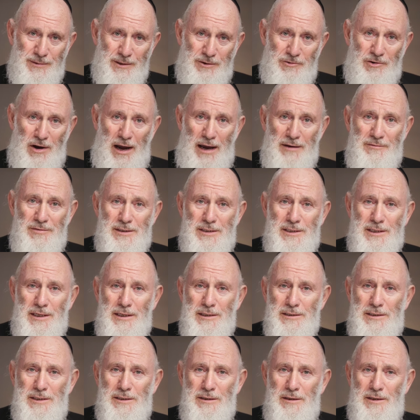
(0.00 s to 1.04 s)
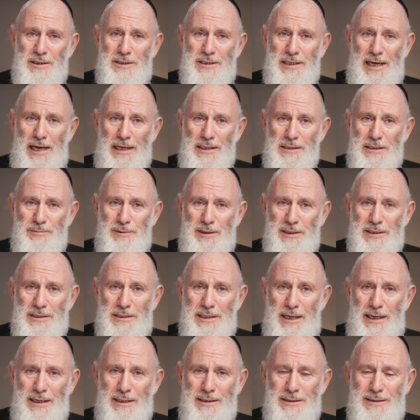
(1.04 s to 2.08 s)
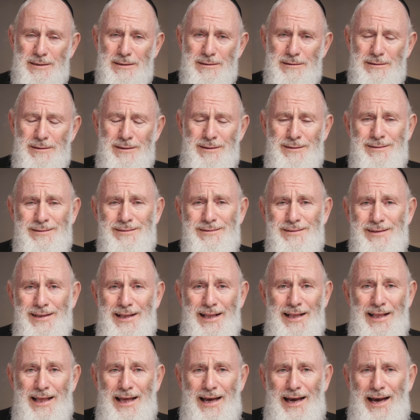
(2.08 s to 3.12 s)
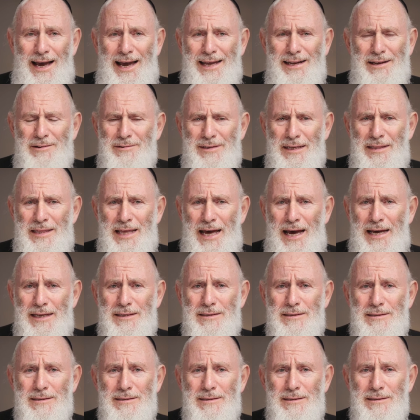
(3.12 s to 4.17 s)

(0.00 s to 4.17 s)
The driver turns to the salesman and says, "I don't need that.